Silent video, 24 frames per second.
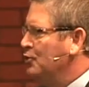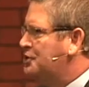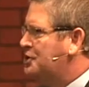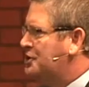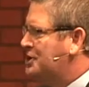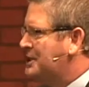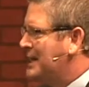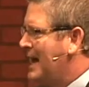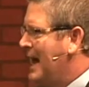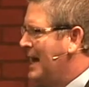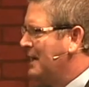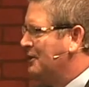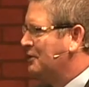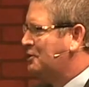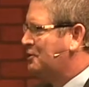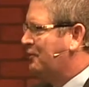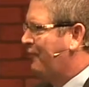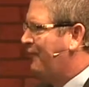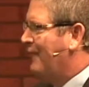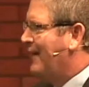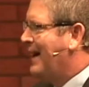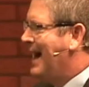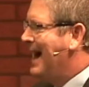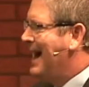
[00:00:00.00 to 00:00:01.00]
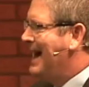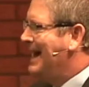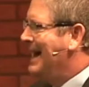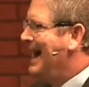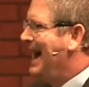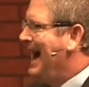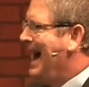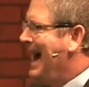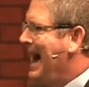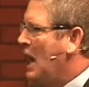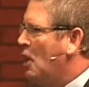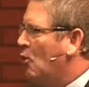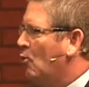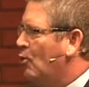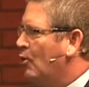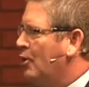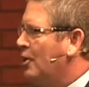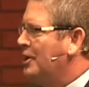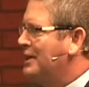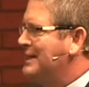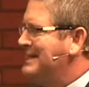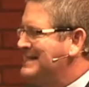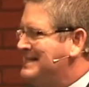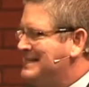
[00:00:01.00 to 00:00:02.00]
will satisfy
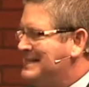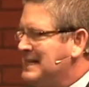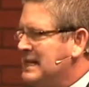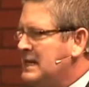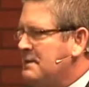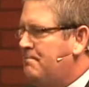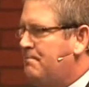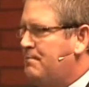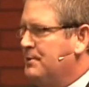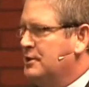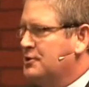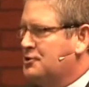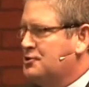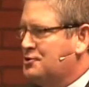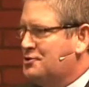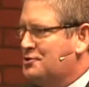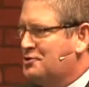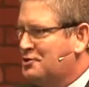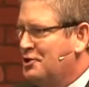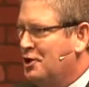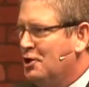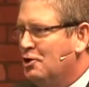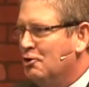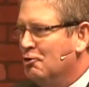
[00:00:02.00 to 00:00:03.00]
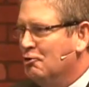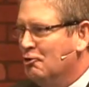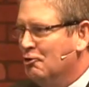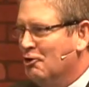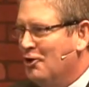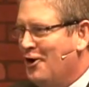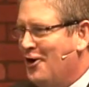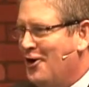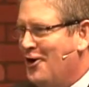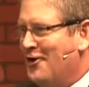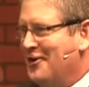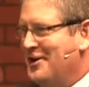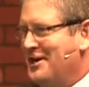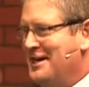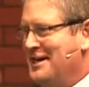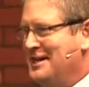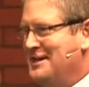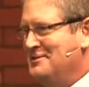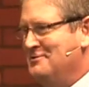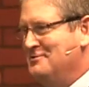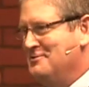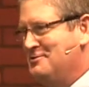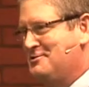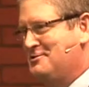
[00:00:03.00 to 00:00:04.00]
our deepest
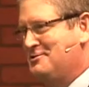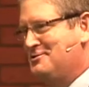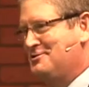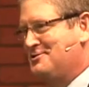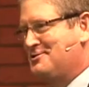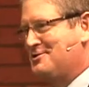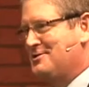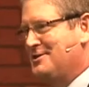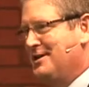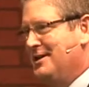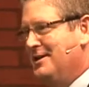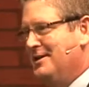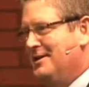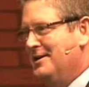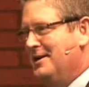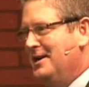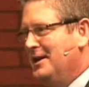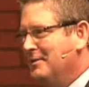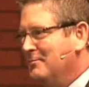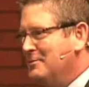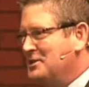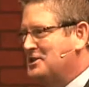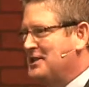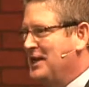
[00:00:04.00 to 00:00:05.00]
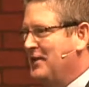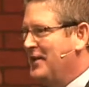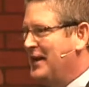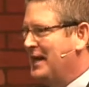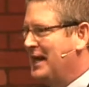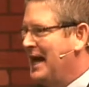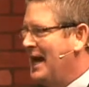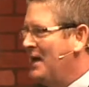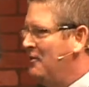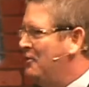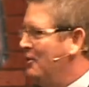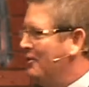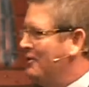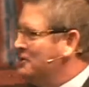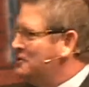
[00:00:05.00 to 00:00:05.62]
longings. Let me say that again.